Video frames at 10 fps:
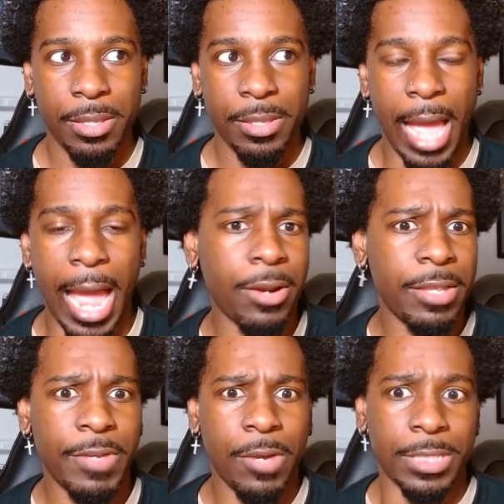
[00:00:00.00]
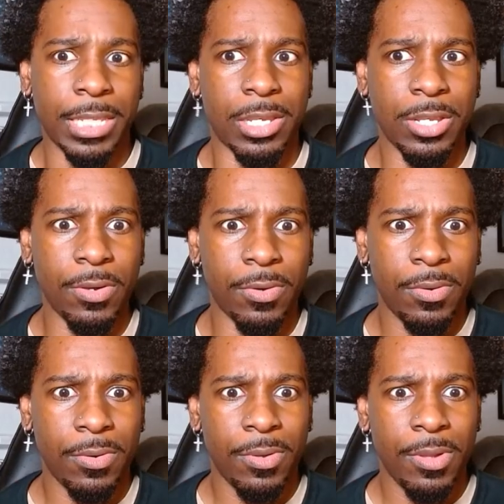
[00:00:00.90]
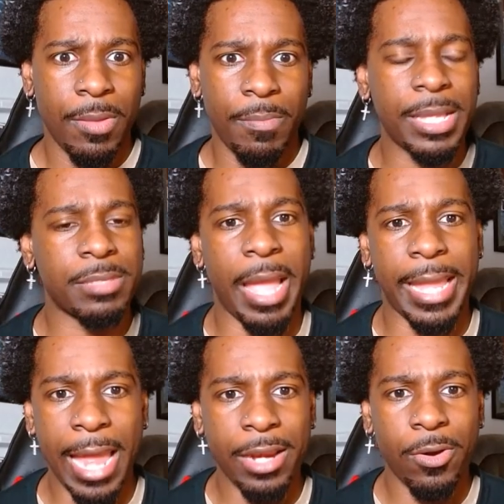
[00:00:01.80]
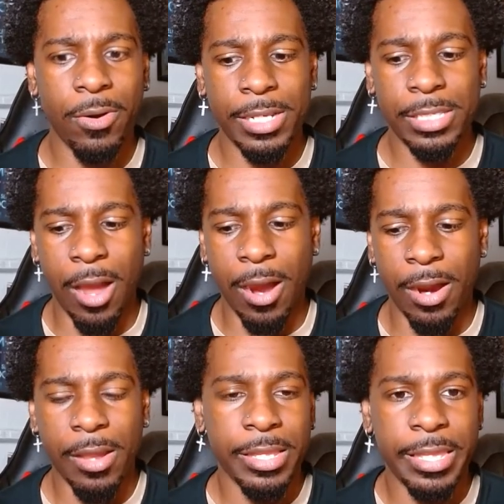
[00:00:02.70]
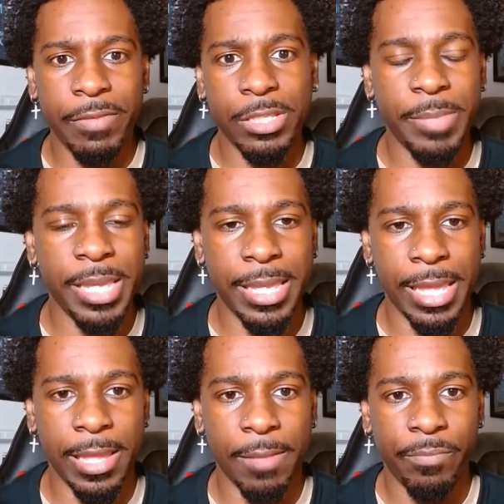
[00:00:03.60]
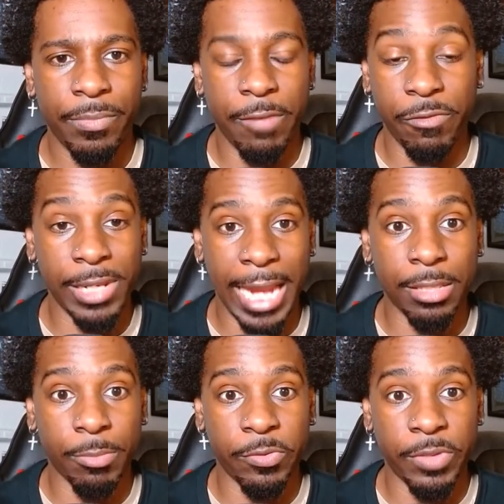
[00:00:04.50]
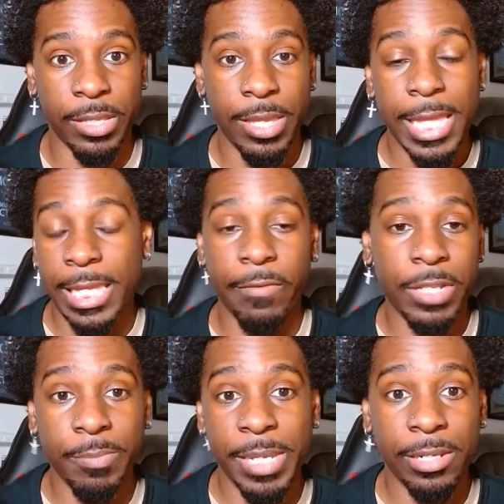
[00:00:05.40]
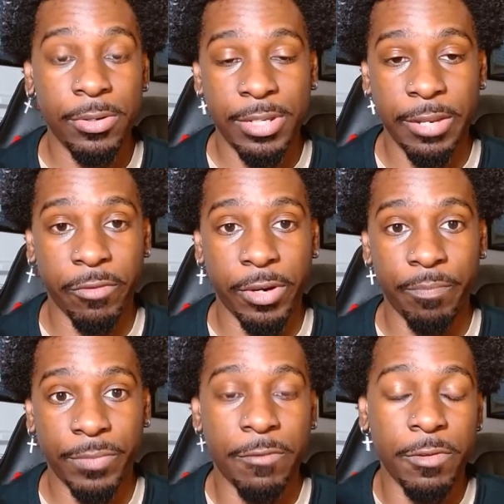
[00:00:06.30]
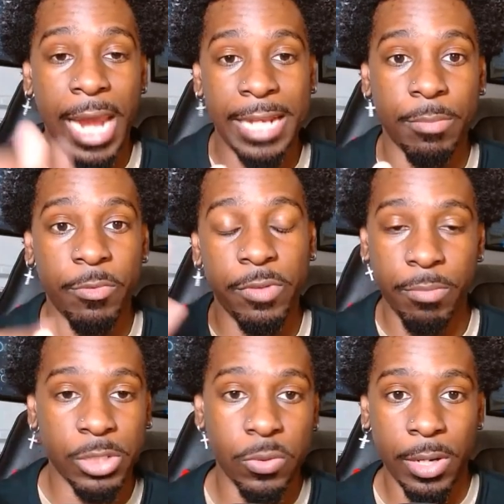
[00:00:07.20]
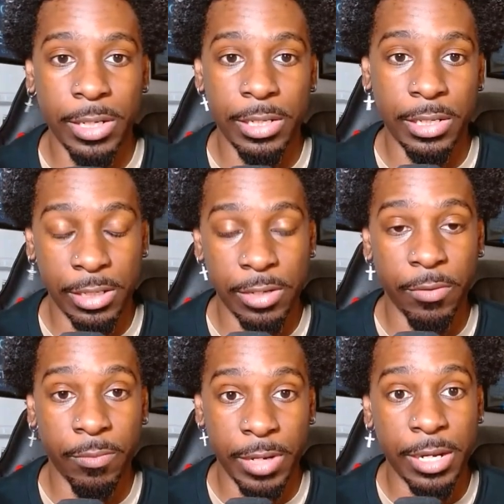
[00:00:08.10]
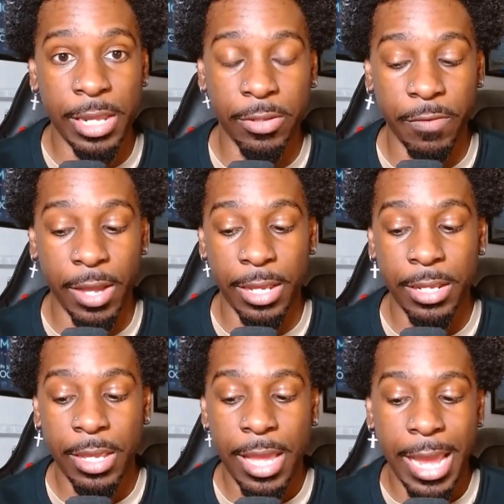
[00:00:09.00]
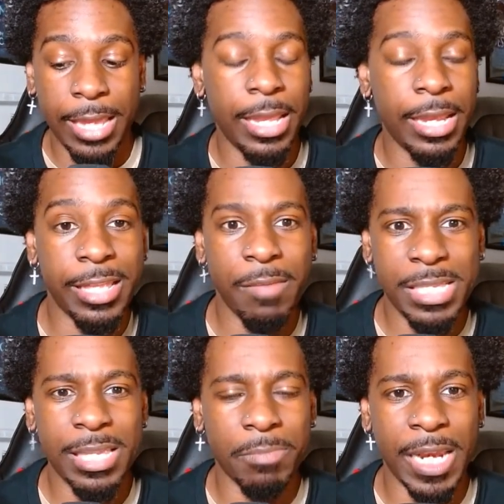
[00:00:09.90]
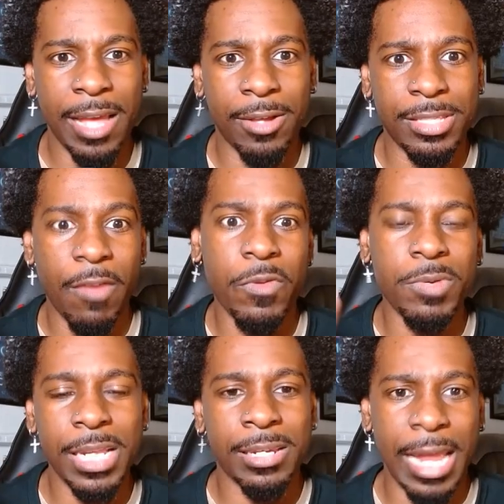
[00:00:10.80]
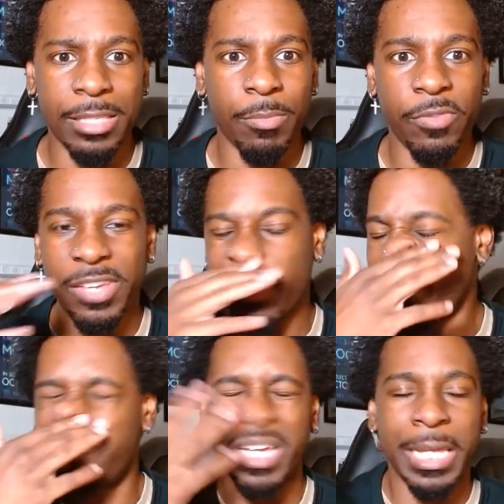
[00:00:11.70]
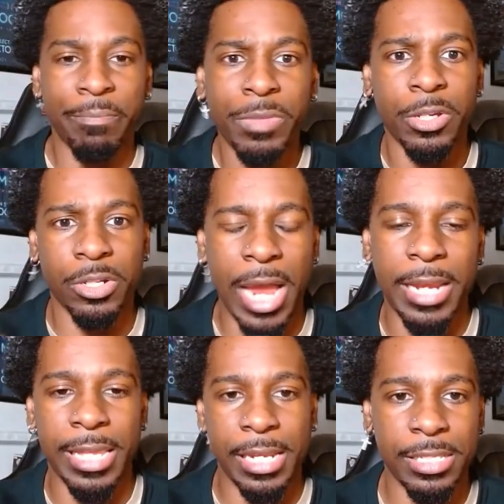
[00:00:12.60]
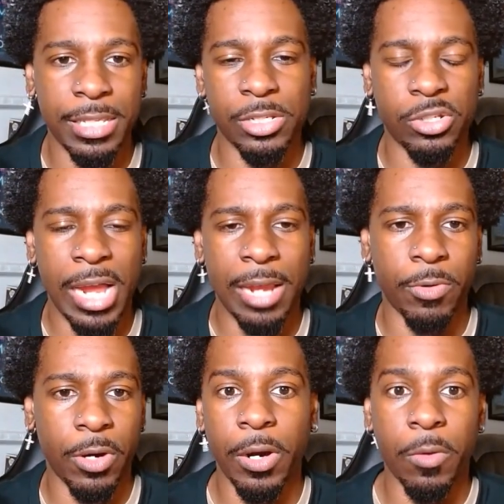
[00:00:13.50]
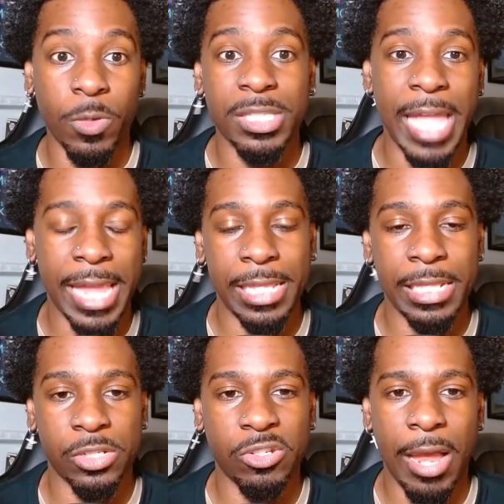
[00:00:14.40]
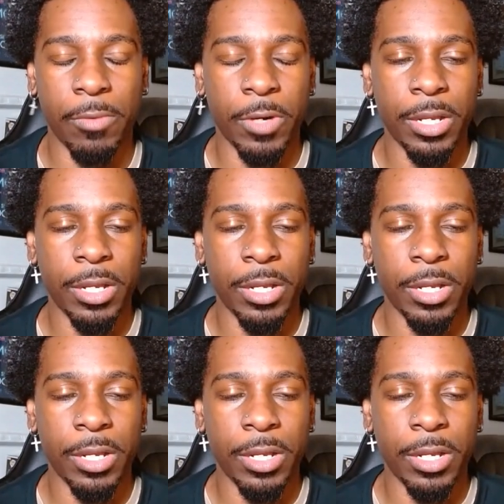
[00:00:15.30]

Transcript: I don't even know what to do, because my categories are: give it to me again if you like the movie, give it to me a little different if you like the movie but you wanted it in another font, and then give me something else if you didn't like the movie but you're trying to get into the genre, or we're staying in this genre.